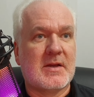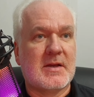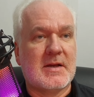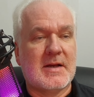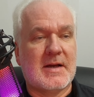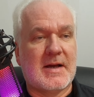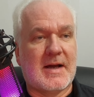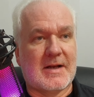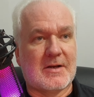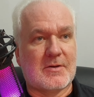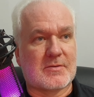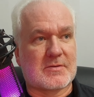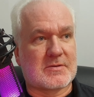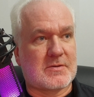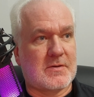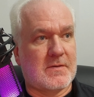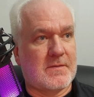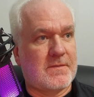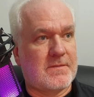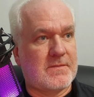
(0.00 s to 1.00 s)
a lot
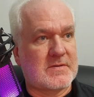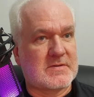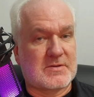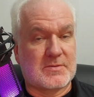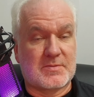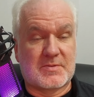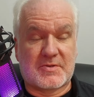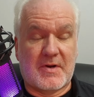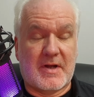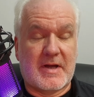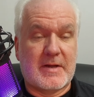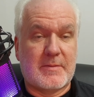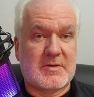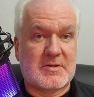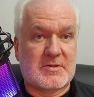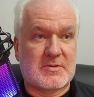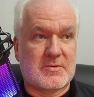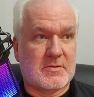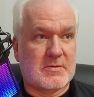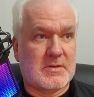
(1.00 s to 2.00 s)
of subscribers
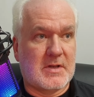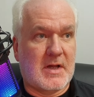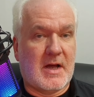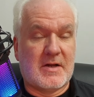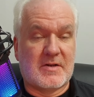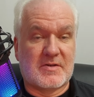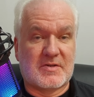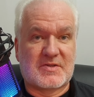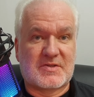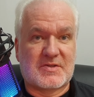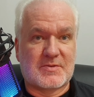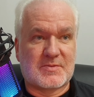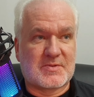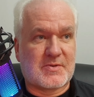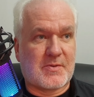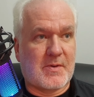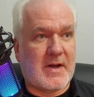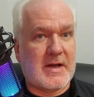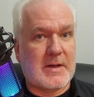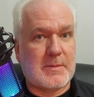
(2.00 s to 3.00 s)
should
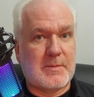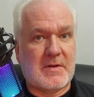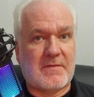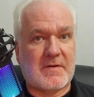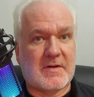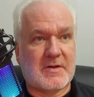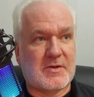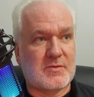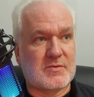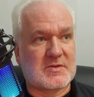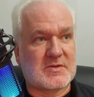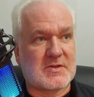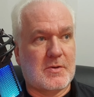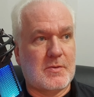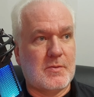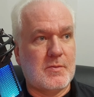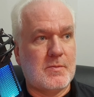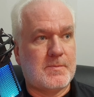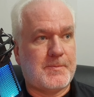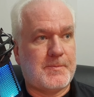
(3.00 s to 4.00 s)
unsubscribe if I do so.